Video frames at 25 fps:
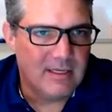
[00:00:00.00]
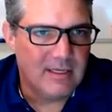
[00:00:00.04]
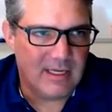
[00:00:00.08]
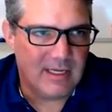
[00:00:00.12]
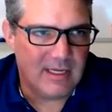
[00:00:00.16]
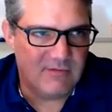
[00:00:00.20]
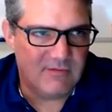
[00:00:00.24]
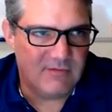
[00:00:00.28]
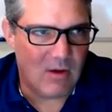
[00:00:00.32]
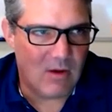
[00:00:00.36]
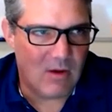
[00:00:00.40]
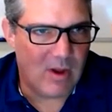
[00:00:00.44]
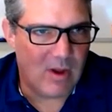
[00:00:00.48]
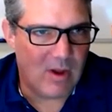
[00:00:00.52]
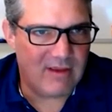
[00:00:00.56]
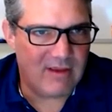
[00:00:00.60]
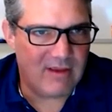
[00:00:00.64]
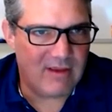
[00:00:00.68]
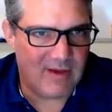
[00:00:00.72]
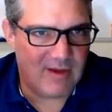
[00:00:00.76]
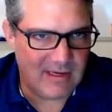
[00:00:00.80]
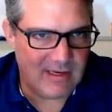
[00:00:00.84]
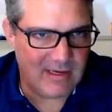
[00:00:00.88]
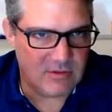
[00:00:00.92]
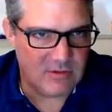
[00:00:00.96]
And if that
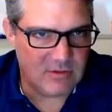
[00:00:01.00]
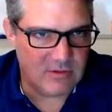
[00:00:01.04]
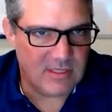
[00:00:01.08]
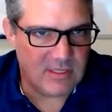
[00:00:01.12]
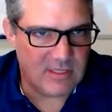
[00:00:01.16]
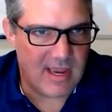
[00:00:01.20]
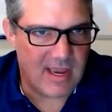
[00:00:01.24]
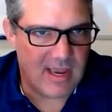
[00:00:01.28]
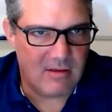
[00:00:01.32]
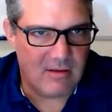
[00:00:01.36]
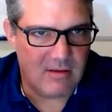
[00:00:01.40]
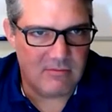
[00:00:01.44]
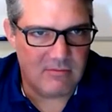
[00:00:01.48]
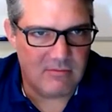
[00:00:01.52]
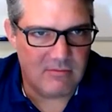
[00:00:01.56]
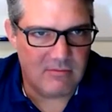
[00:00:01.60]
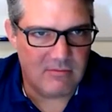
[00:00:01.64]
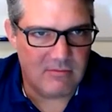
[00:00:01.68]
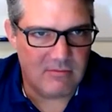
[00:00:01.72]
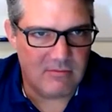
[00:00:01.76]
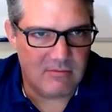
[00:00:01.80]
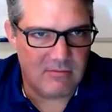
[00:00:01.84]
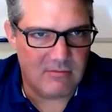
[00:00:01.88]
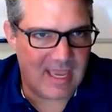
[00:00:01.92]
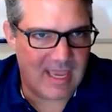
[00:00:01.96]
Wi-Fi goes down,
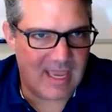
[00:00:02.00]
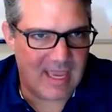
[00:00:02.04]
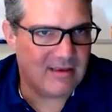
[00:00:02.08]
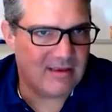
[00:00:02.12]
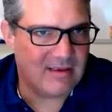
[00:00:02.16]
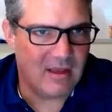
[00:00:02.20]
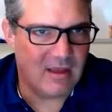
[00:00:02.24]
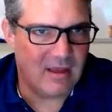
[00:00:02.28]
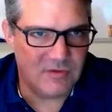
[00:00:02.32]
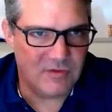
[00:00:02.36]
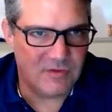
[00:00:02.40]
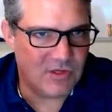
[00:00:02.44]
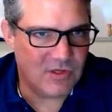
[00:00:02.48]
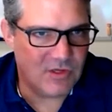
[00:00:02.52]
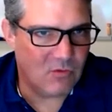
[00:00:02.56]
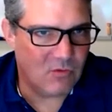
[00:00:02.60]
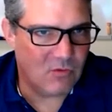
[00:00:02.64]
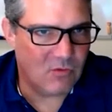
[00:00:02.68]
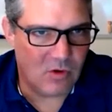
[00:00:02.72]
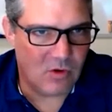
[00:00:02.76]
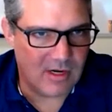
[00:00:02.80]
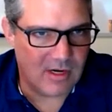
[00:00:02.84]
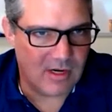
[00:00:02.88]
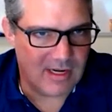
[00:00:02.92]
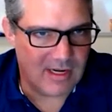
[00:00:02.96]
my scan guns
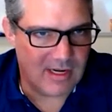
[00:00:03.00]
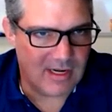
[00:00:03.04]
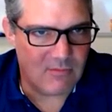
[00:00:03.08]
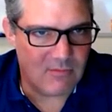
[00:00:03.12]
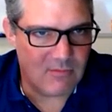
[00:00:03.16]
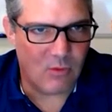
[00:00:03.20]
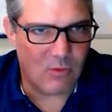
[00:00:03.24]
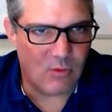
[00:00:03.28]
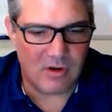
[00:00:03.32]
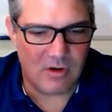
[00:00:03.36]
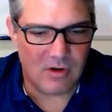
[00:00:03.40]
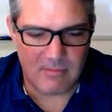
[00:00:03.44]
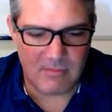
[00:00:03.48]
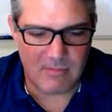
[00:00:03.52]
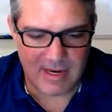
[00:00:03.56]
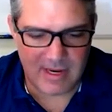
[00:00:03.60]
don't work anymore.